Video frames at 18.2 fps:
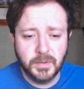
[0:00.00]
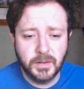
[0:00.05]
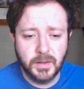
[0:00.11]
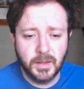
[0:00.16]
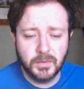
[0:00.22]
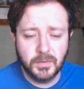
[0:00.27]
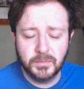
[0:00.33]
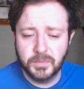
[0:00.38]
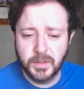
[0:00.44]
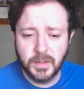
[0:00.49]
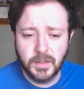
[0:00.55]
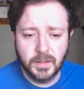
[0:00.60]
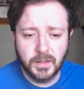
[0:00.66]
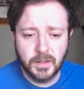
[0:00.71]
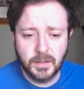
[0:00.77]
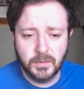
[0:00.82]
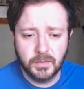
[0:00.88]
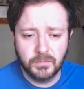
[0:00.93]
That would
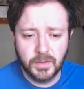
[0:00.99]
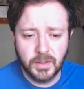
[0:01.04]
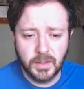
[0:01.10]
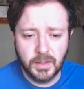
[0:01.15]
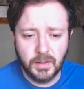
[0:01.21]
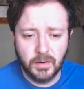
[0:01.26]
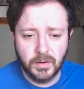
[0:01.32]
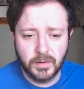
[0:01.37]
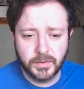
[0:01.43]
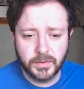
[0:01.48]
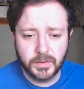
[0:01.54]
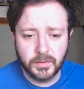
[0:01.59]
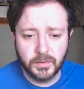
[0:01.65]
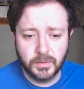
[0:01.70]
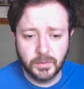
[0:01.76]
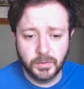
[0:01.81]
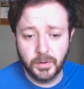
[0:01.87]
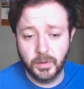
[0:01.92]
be really odd,
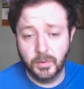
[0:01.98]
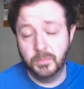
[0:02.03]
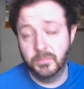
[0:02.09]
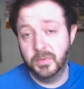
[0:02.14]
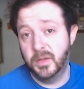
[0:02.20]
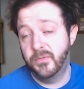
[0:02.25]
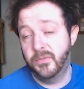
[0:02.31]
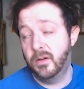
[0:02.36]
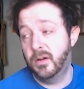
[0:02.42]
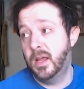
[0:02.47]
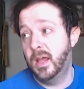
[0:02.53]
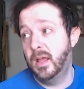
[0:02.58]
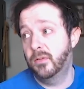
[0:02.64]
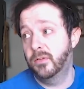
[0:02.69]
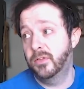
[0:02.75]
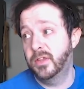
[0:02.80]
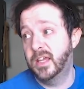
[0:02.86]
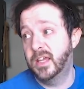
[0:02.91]
although it'd be a very
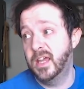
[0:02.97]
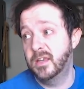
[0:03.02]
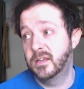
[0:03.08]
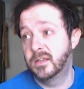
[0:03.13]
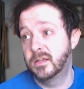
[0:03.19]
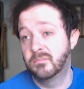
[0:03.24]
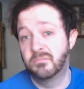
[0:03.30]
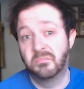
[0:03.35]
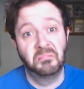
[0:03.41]
healthy kid.